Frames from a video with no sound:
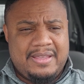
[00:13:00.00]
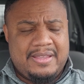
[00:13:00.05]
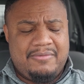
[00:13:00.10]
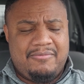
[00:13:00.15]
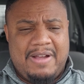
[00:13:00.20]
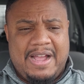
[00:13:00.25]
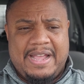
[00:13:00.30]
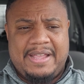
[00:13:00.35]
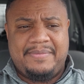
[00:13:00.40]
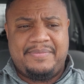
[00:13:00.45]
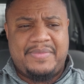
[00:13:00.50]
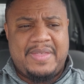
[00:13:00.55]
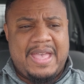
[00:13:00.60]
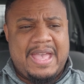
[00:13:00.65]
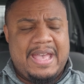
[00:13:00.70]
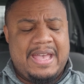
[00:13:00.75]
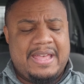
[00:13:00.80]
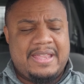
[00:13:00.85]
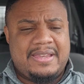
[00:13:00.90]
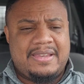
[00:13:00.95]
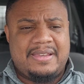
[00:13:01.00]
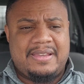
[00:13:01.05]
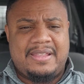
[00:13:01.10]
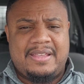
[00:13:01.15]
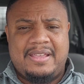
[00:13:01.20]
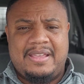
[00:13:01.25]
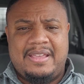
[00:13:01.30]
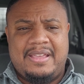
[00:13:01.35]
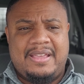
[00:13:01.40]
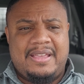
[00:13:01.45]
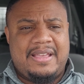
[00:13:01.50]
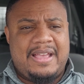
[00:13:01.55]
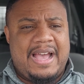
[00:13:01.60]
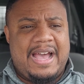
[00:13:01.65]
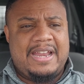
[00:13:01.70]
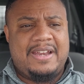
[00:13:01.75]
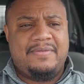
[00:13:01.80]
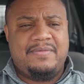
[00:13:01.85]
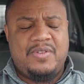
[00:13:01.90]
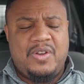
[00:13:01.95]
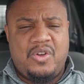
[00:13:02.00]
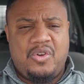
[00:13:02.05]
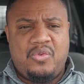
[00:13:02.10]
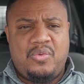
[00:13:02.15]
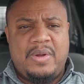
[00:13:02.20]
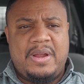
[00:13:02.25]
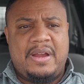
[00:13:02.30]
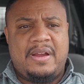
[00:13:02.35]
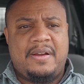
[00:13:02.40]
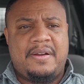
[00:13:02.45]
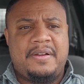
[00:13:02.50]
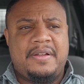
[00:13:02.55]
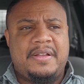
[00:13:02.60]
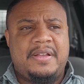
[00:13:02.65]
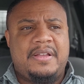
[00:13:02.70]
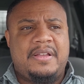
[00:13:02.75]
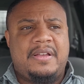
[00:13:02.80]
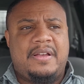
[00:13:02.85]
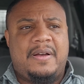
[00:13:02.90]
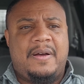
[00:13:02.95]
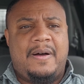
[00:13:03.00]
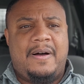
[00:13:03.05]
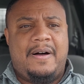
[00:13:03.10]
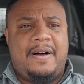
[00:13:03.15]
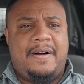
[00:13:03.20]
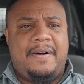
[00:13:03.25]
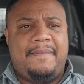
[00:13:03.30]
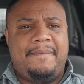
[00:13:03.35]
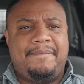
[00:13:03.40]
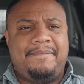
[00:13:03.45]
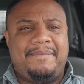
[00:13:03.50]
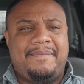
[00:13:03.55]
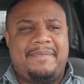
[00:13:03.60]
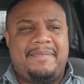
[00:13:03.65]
right? And out of nowhere, um,